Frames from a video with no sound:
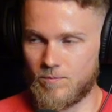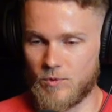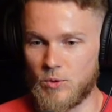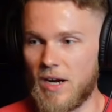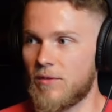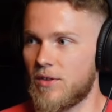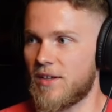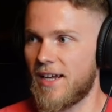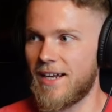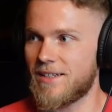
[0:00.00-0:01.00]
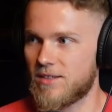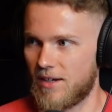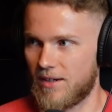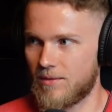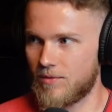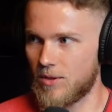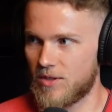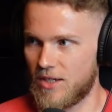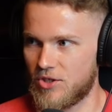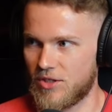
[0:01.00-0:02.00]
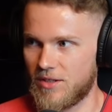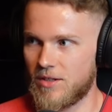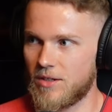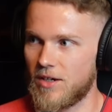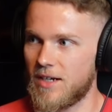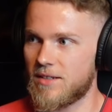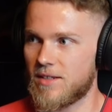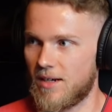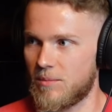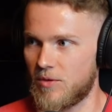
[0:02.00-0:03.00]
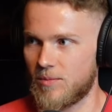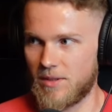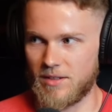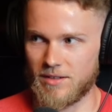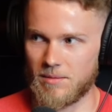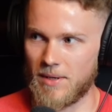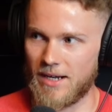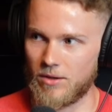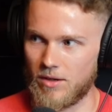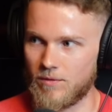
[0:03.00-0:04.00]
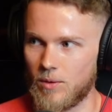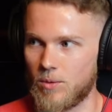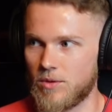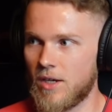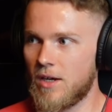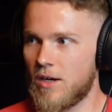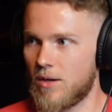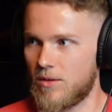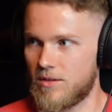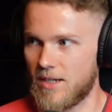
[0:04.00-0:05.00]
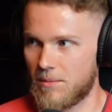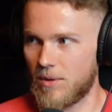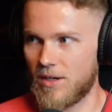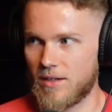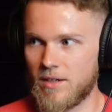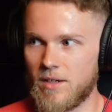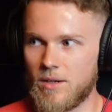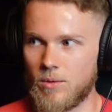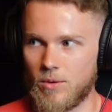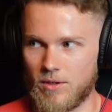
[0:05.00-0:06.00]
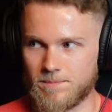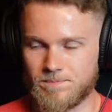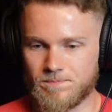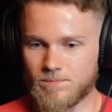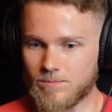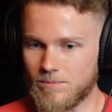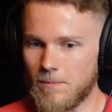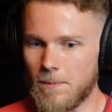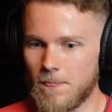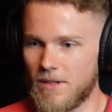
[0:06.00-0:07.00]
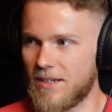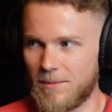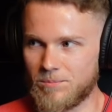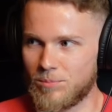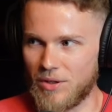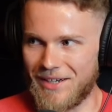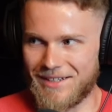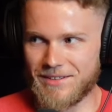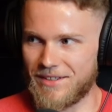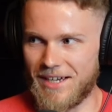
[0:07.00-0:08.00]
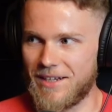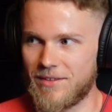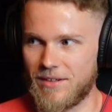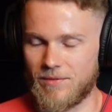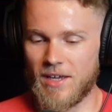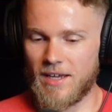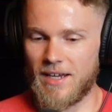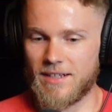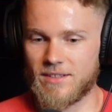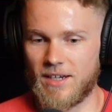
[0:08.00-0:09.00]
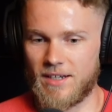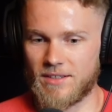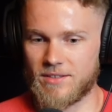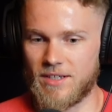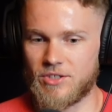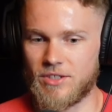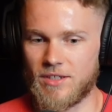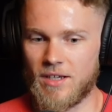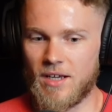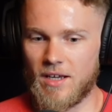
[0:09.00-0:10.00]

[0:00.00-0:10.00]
do everything anti-rotation or anti-movement, like the Pallof hold or the dead bug or like a plank, like anything of anti-extension,